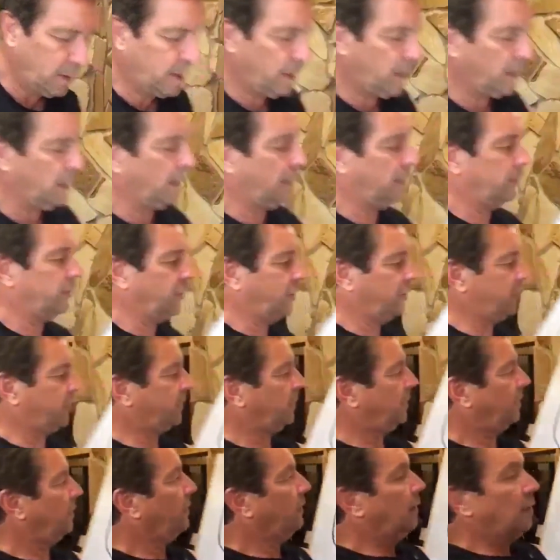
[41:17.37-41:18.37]
Here, I'll
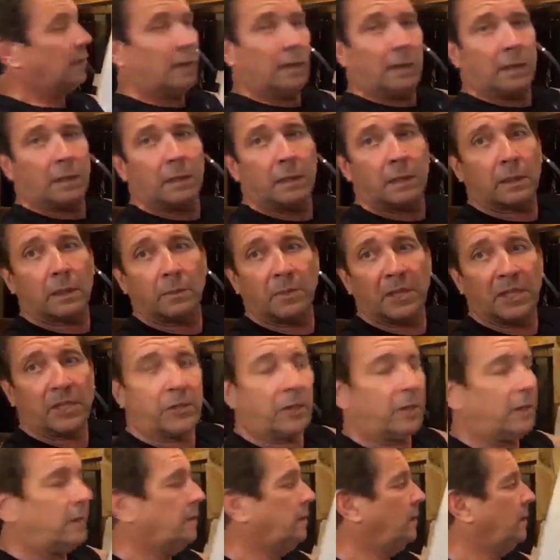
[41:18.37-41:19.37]
just, let me
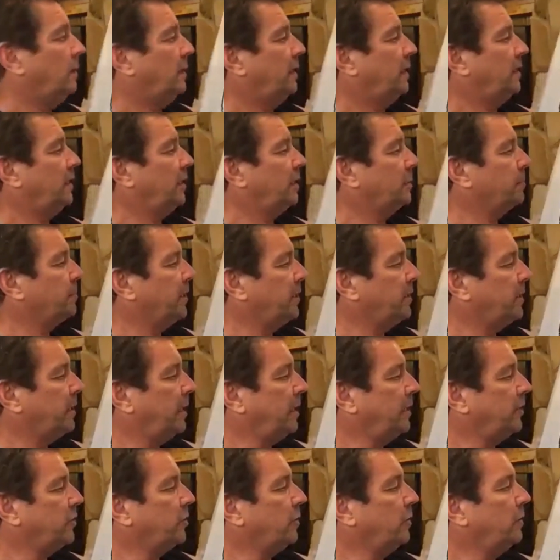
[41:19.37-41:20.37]
just, this is
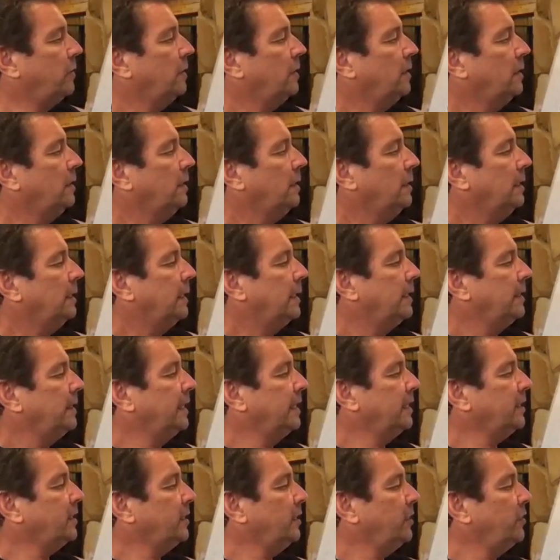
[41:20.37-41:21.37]
potential. And
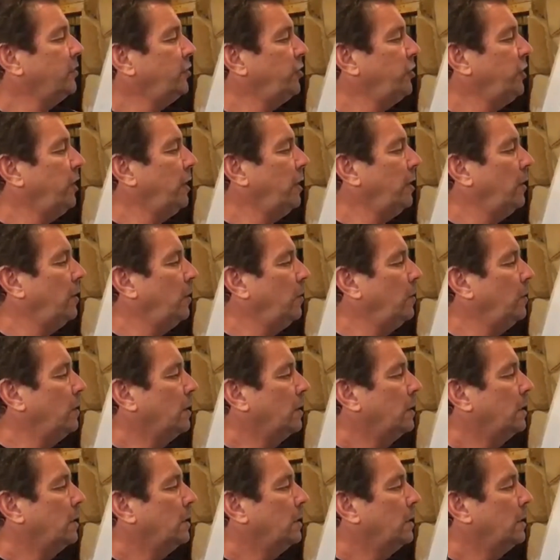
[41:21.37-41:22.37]
this is you,
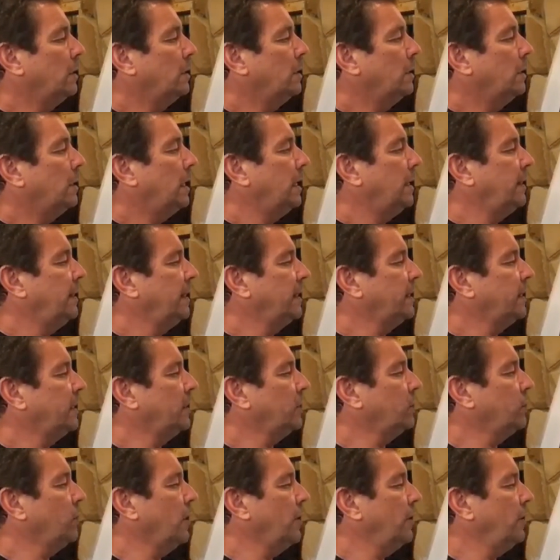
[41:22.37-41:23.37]
and this
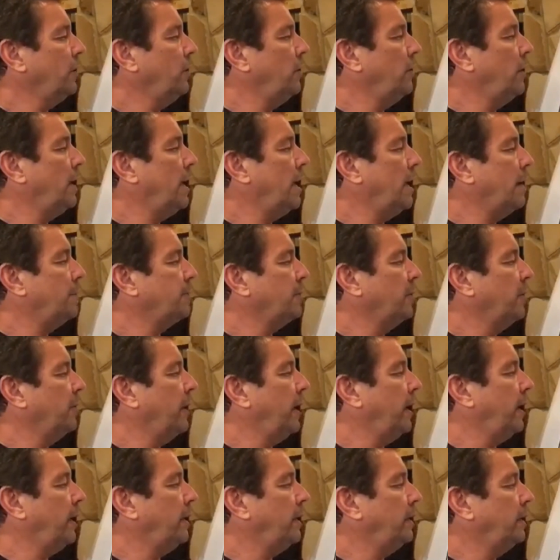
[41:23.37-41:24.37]
is where you
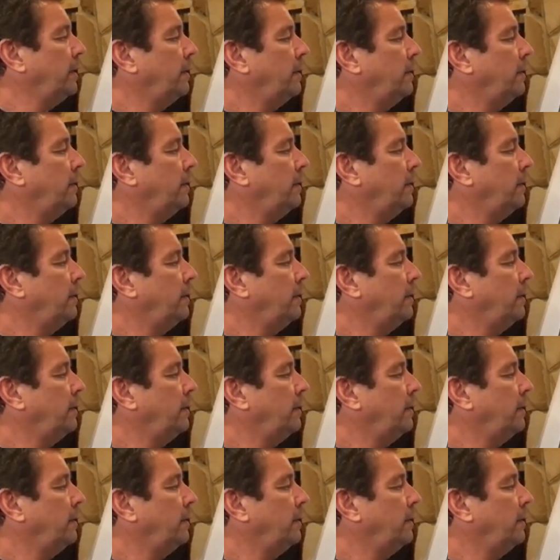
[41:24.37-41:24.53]
operate.